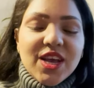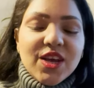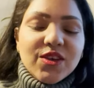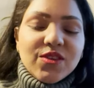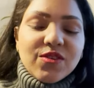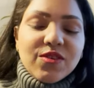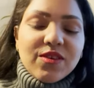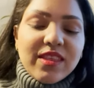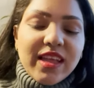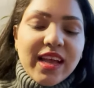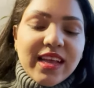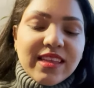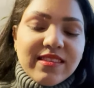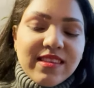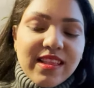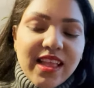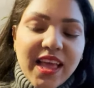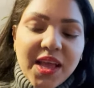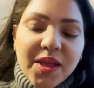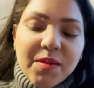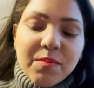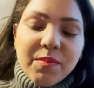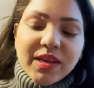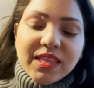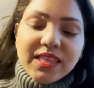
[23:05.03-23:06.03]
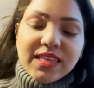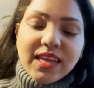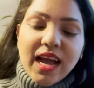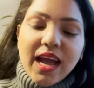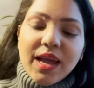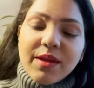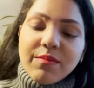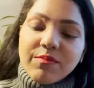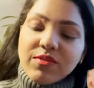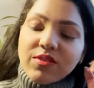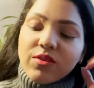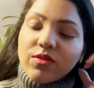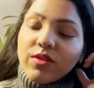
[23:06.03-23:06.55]
So that's like my
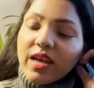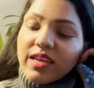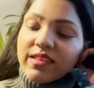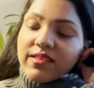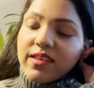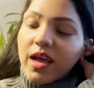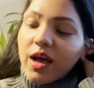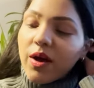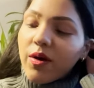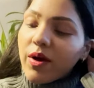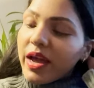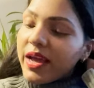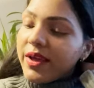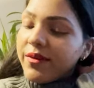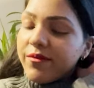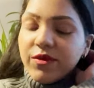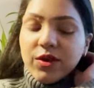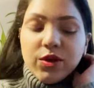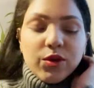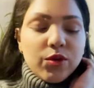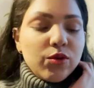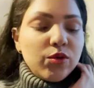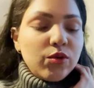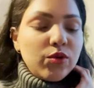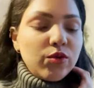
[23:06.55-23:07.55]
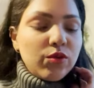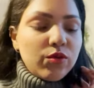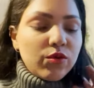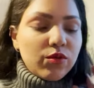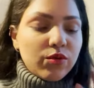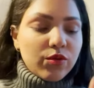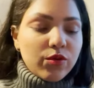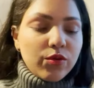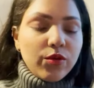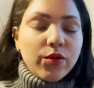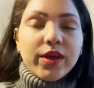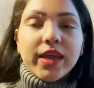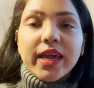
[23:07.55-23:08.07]
time. So that's how I view
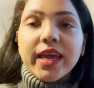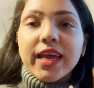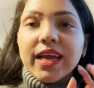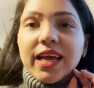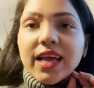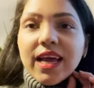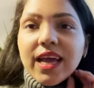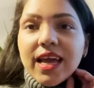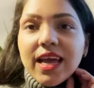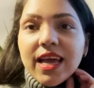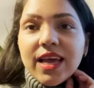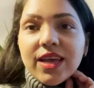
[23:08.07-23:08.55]
cooking.